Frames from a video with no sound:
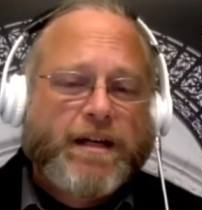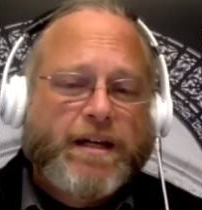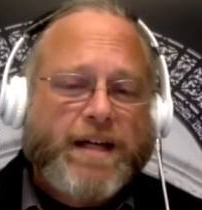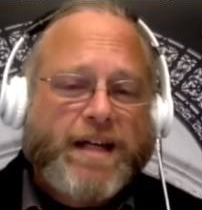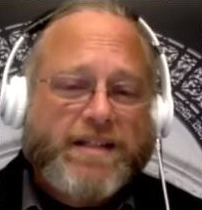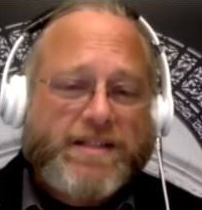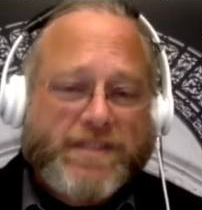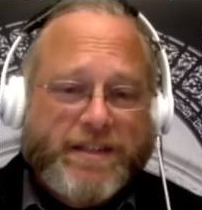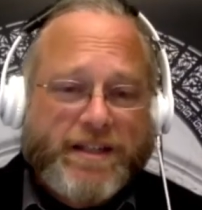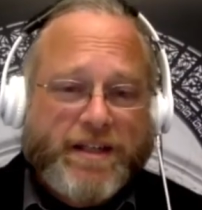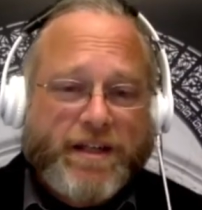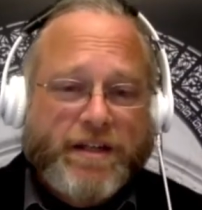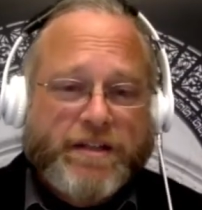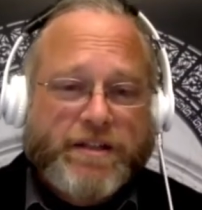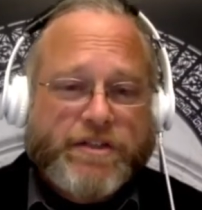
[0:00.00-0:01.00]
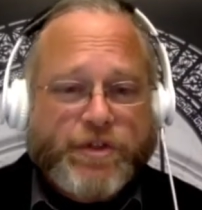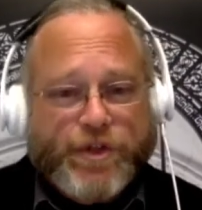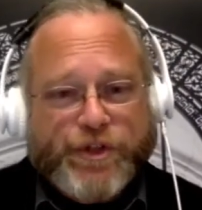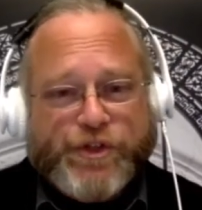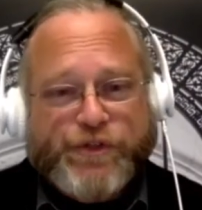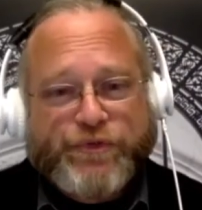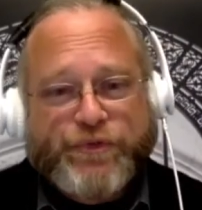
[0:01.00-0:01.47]
constantly on a
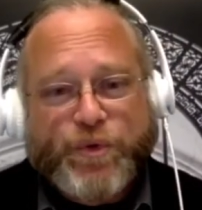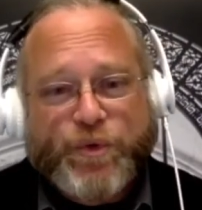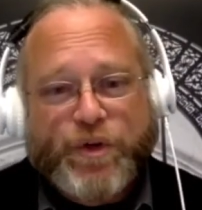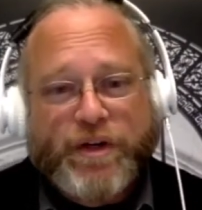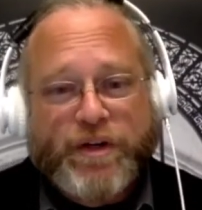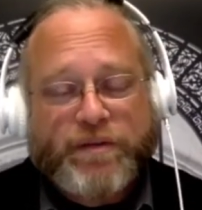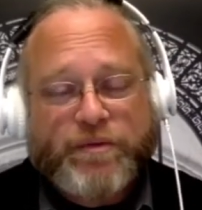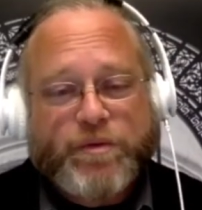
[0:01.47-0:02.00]
search for,